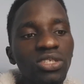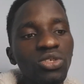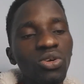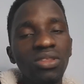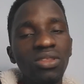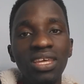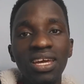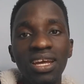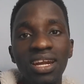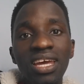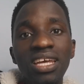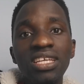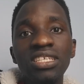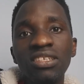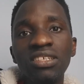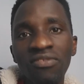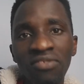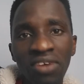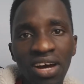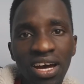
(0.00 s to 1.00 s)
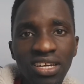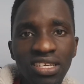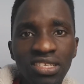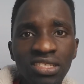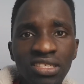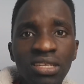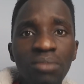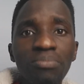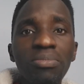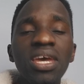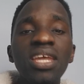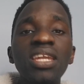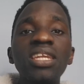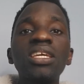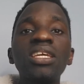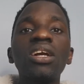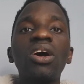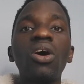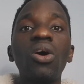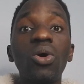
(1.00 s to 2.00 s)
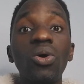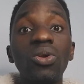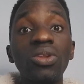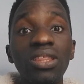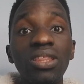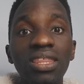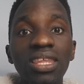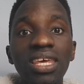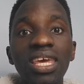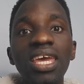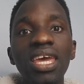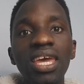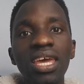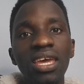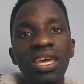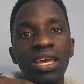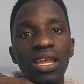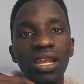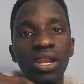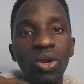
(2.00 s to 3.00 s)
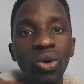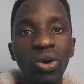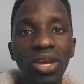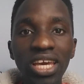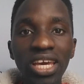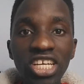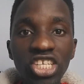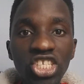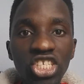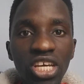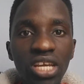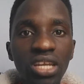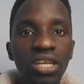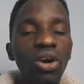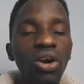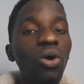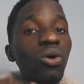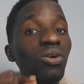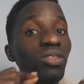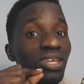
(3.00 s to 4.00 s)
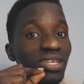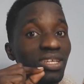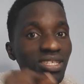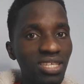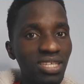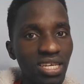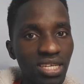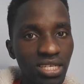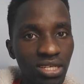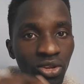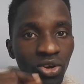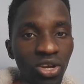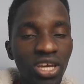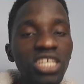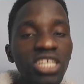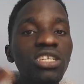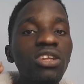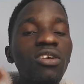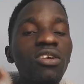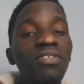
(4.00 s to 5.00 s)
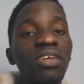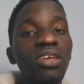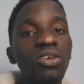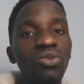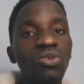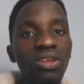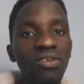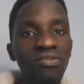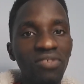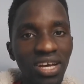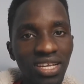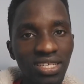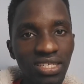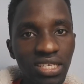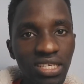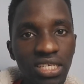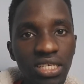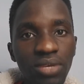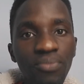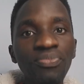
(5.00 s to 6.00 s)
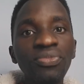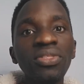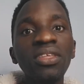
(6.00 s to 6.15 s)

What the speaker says: So the range varies depending on the location or the location of the university,